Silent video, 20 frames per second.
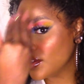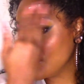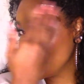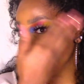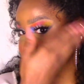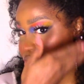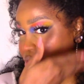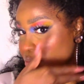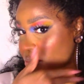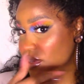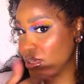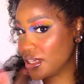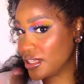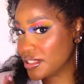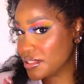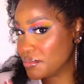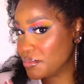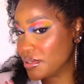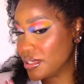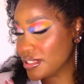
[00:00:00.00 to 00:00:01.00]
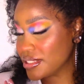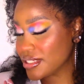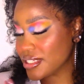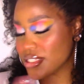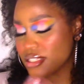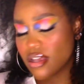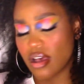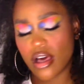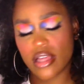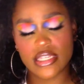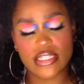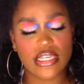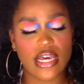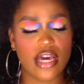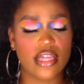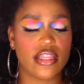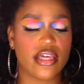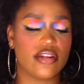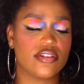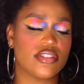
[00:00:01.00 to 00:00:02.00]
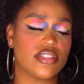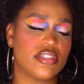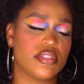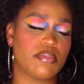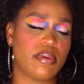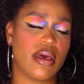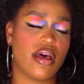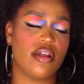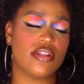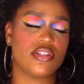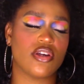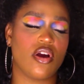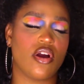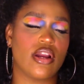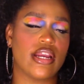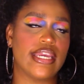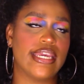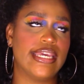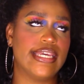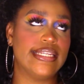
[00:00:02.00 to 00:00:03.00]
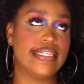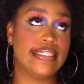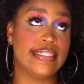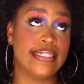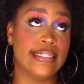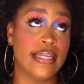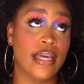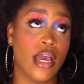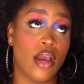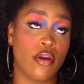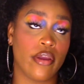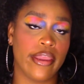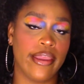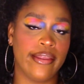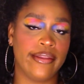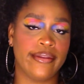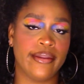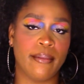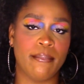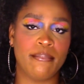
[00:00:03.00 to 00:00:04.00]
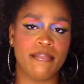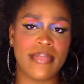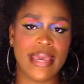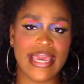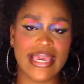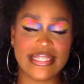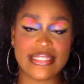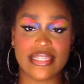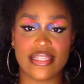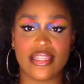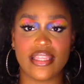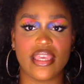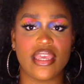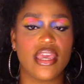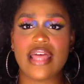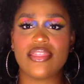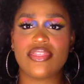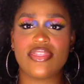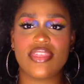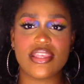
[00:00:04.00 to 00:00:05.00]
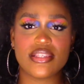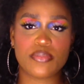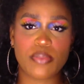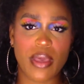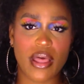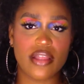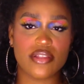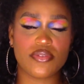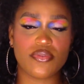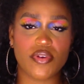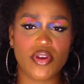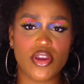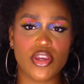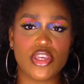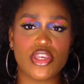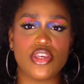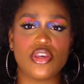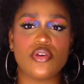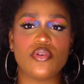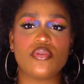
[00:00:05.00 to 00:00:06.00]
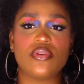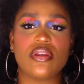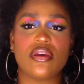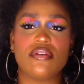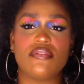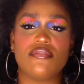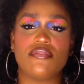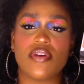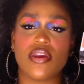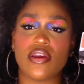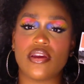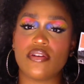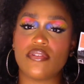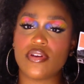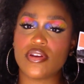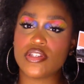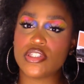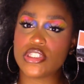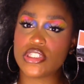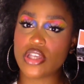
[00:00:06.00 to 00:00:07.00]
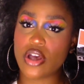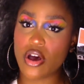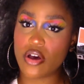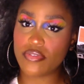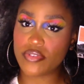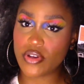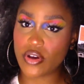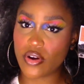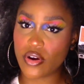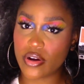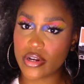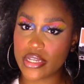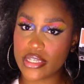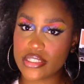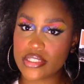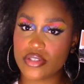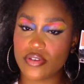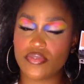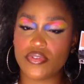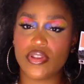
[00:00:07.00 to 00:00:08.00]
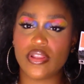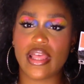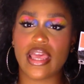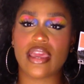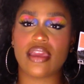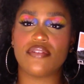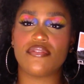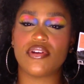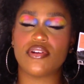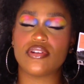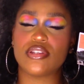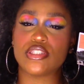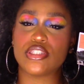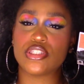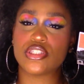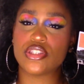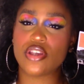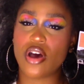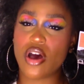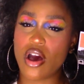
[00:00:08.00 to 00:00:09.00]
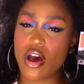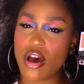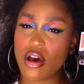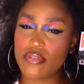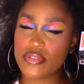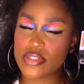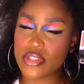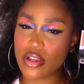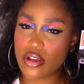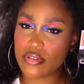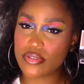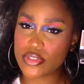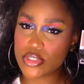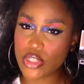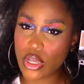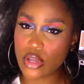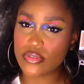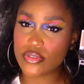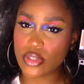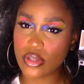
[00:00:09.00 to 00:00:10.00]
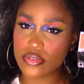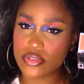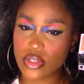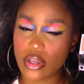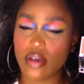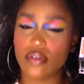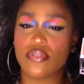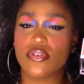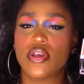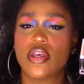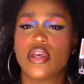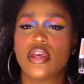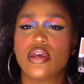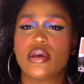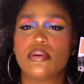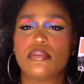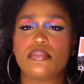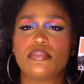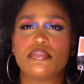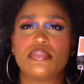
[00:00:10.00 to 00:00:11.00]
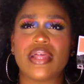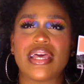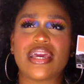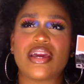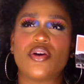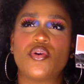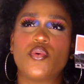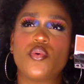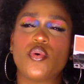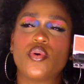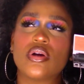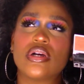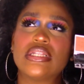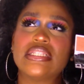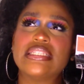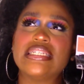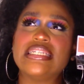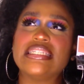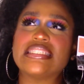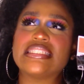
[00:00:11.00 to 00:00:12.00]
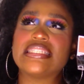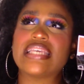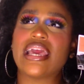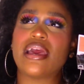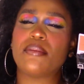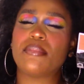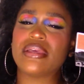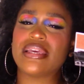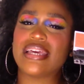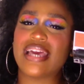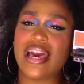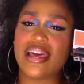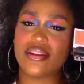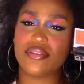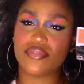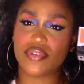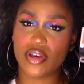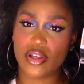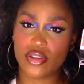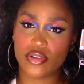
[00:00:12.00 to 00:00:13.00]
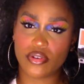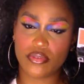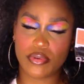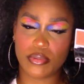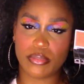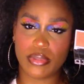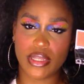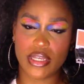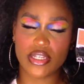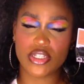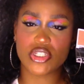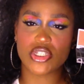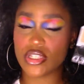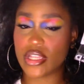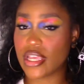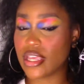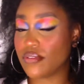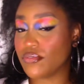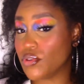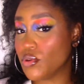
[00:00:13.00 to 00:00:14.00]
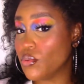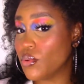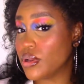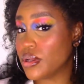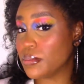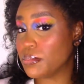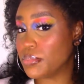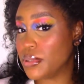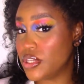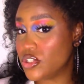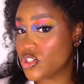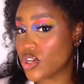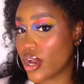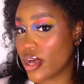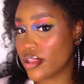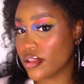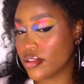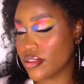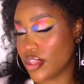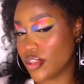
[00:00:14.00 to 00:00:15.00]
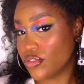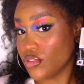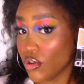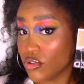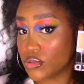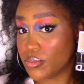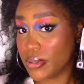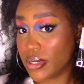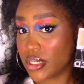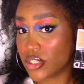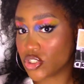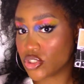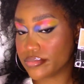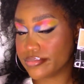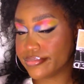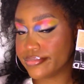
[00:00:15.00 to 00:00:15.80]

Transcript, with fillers: she means business. All these highlighters and these palettes are hitting Hitting amazingly. This palette is very cute, very, very soft hearted. So if you like a very soft, soft, soft, soft, soft, like corally salmon kind of color of a blush. Like if you want a peachy highlight that those punch,